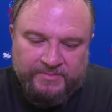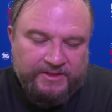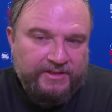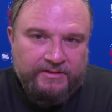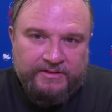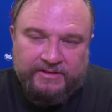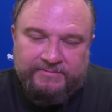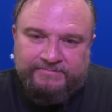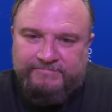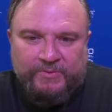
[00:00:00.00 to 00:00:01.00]
But look,
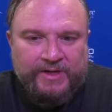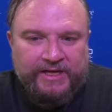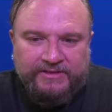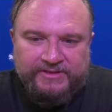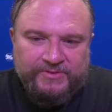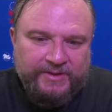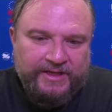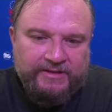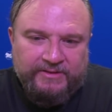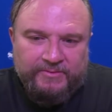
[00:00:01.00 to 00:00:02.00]
the reality is the
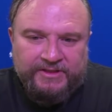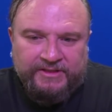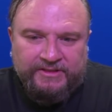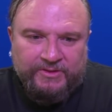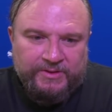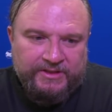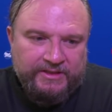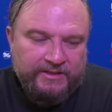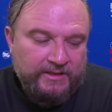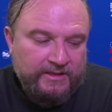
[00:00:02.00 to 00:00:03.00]
reality. We didn't do it.
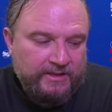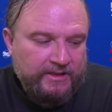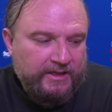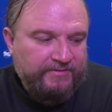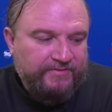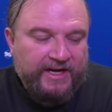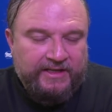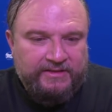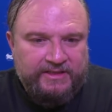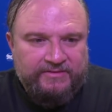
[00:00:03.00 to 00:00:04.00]
And
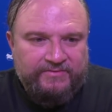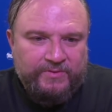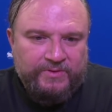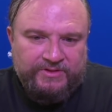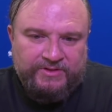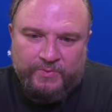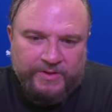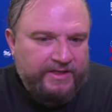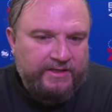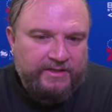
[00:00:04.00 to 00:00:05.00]
frankly, if we're
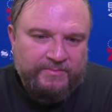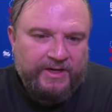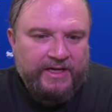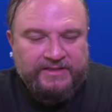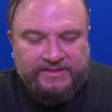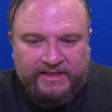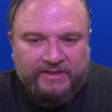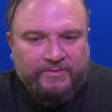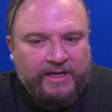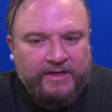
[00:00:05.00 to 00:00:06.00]
squeaking by the
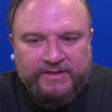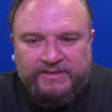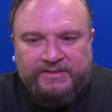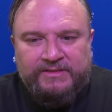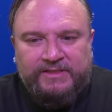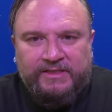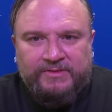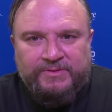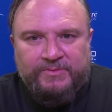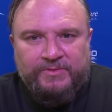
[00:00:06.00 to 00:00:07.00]
second round, that just
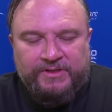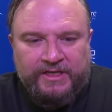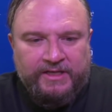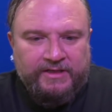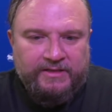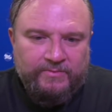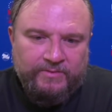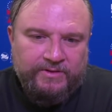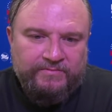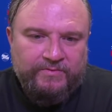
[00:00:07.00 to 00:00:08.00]
tells me
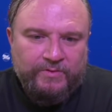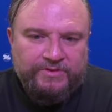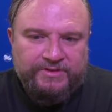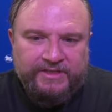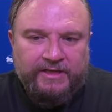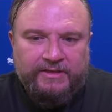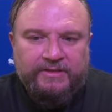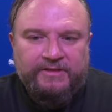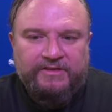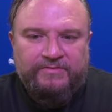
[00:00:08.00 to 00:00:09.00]
we're unfortunately not
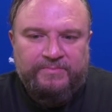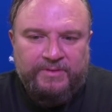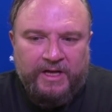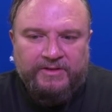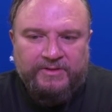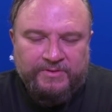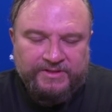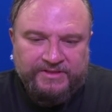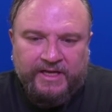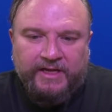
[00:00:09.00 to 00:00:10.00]
good enough probably to win
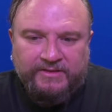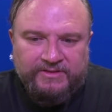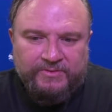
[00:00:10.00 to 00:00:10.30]
the title.